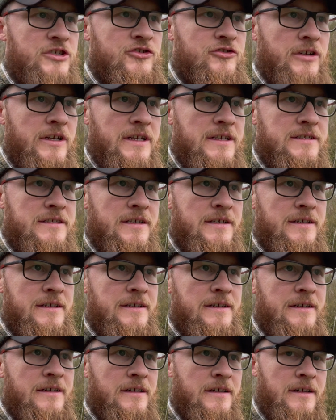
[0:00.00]
trees
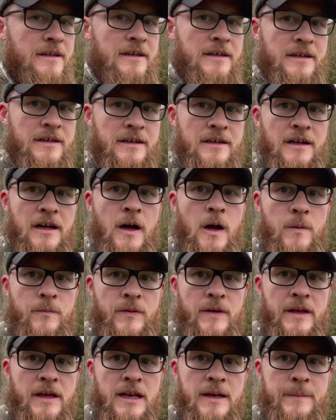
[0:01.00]
are
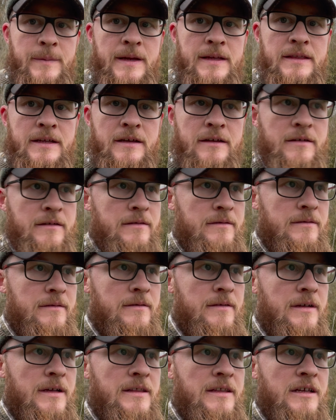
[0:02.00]
hopefully going to be
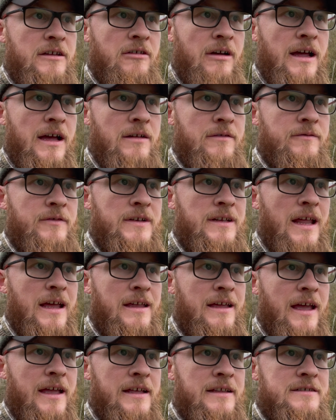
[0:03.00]
in the ground for
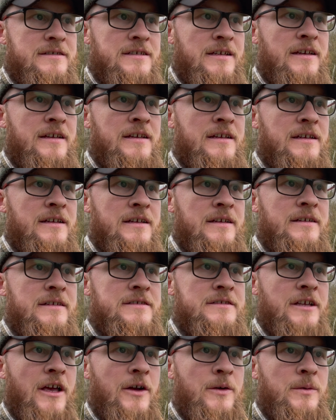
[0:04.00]
decades,
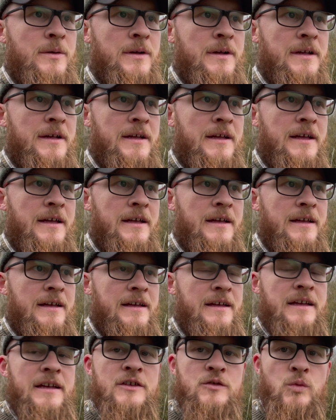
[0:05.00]
so
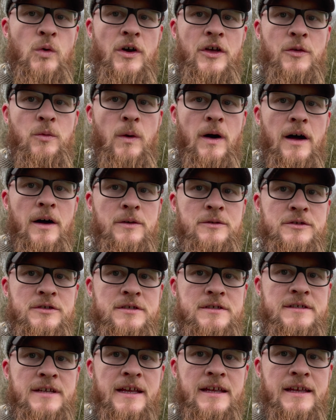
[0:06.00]
it's worthwhile
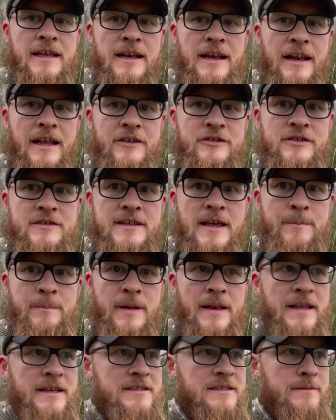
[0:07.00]
just taking an extra 10
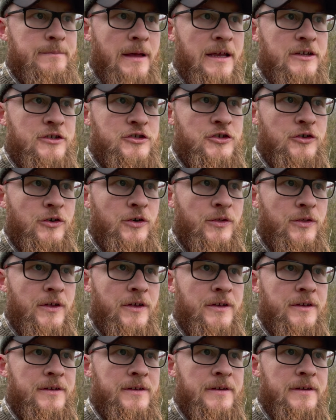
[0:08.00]
minutes to make sure that
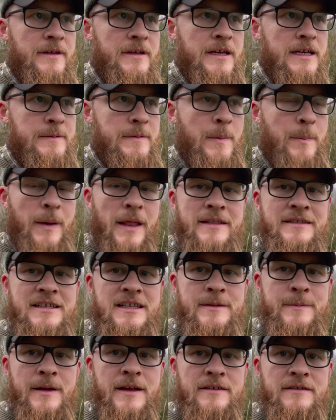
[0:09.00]
you're going to be planting
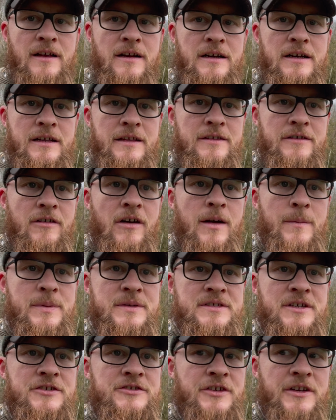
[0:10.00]
them in exactly the right
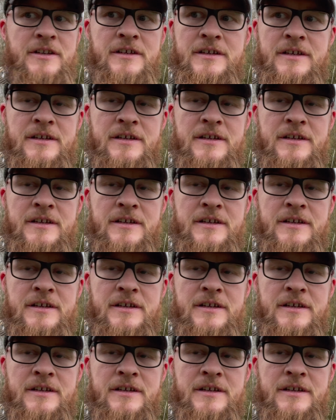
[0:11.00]
position.